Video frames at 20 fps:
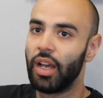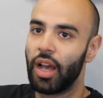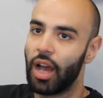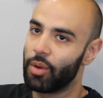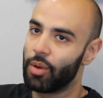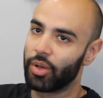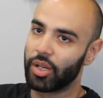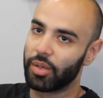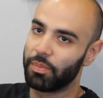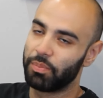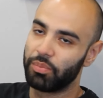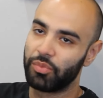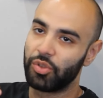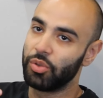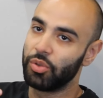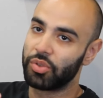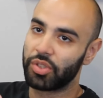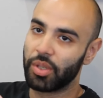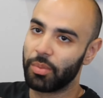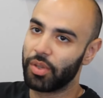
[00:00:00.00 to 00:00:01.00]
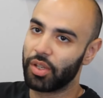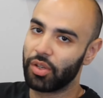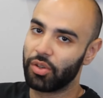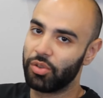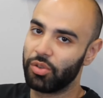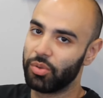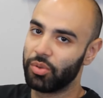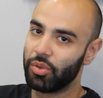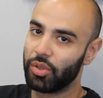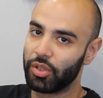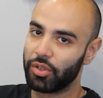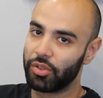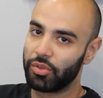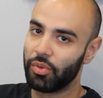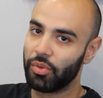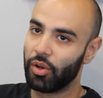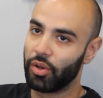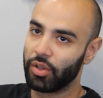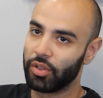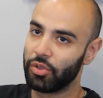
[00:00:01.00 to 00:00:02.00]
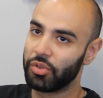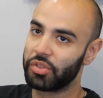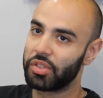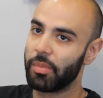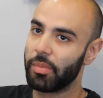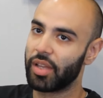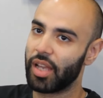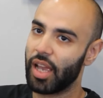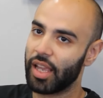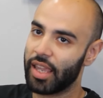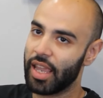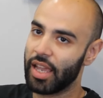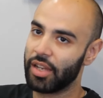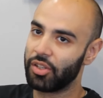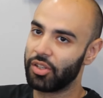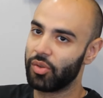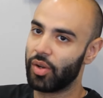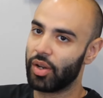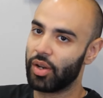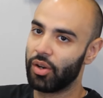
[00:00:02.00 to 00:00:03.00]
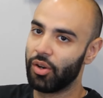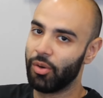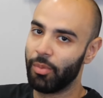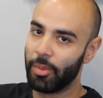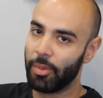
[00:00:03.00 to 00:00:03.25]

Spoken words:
I want to do something cool or do something I can do at home.